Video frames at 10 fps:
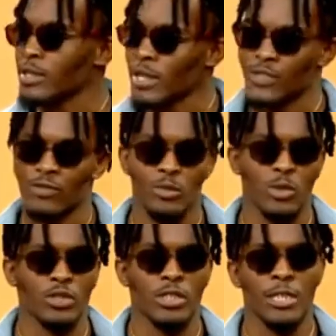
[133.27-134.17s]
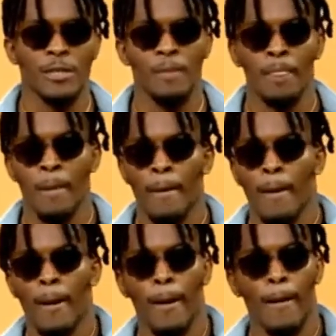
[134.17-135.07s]
That's from Bruce Lee.
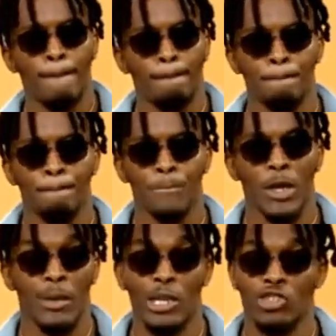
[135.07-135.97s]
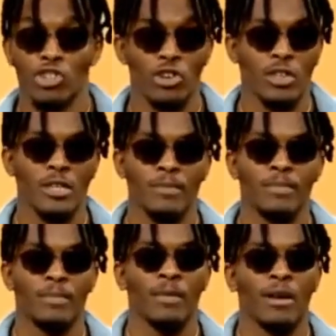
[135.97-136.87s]
My journey,
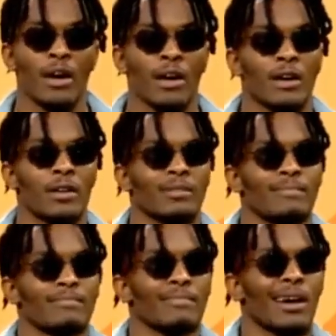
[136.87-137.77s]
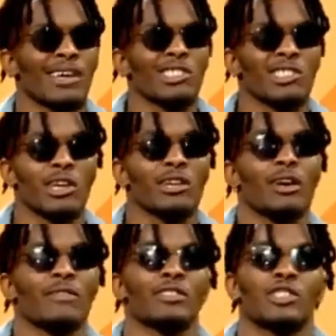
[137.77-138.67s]
I started
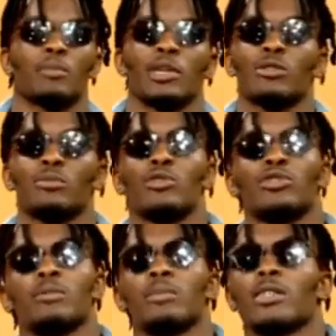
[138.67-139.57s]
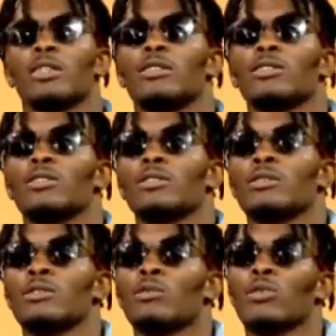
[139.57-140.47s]
off just making music because
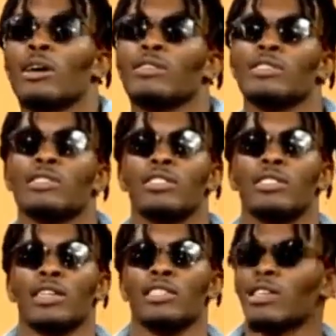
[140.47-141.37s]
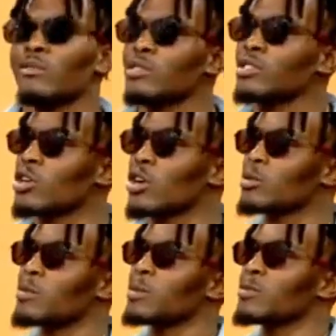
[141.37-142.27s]
when I was in the States, I didn't really talk to
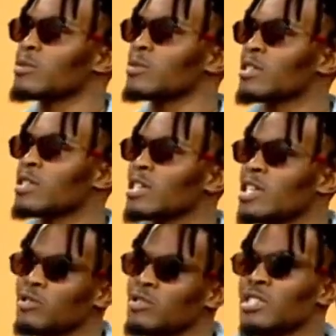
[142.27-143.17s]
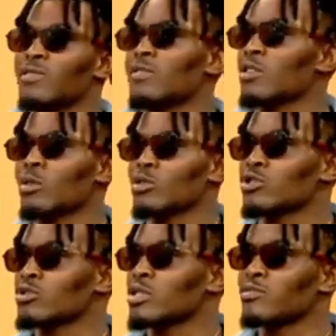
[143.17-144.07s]
people. It was a different
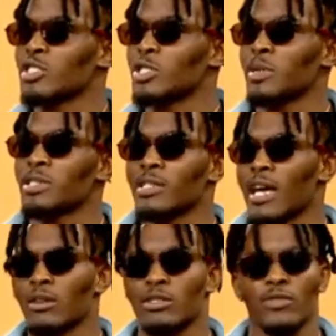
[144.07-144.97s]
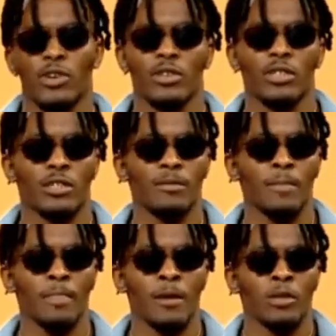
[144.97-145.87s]
culture, didn't really speak the language very good.
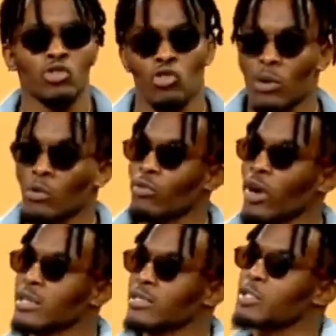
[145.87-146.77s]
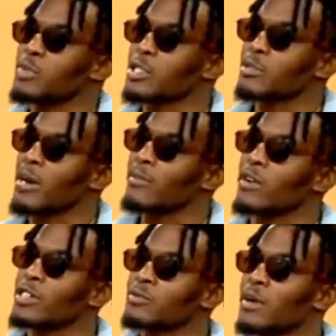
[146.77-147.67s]
So I would write to speak to my
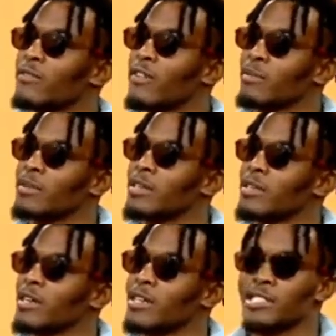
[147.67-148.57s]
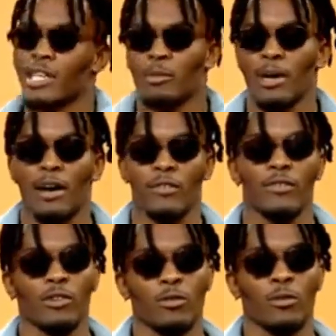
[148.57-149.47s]
friends and my family and tell them how I
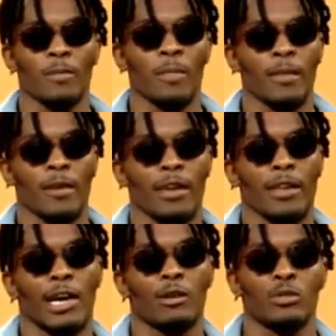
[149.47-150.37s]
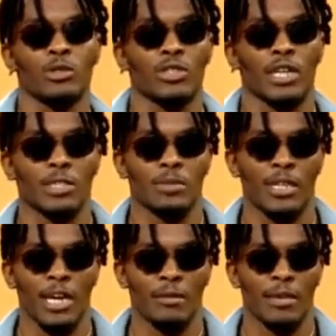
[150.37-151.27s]
feel. And now music has
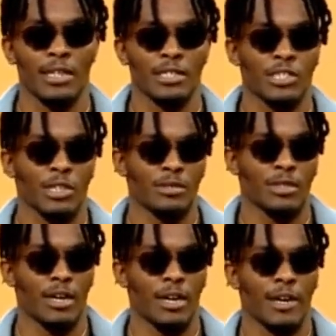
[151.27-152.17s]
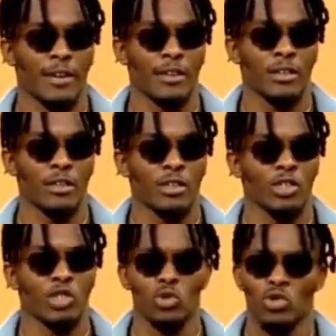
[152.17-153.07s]
become not just something I
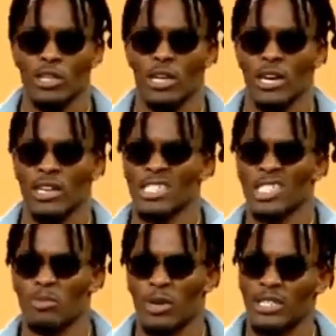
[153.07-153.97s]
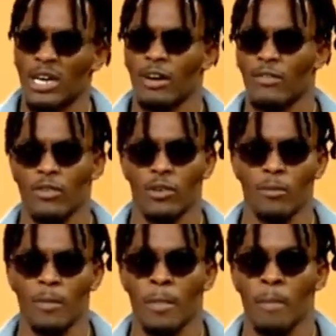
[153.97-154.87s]
use to express how I feel,
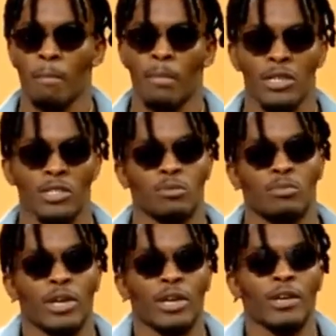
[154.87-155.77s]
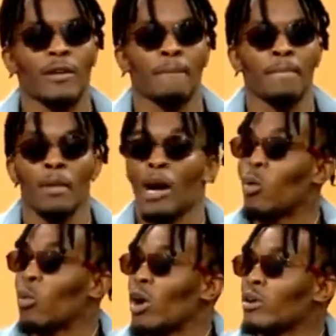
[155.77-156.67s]
but it's to bring
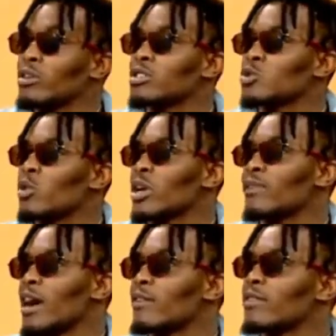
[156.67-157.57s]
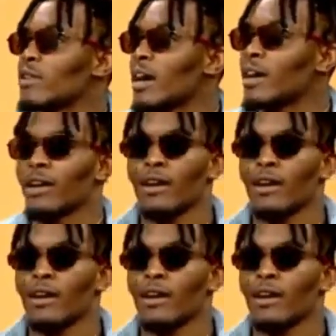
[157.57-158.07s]
awareness to whatever I feel like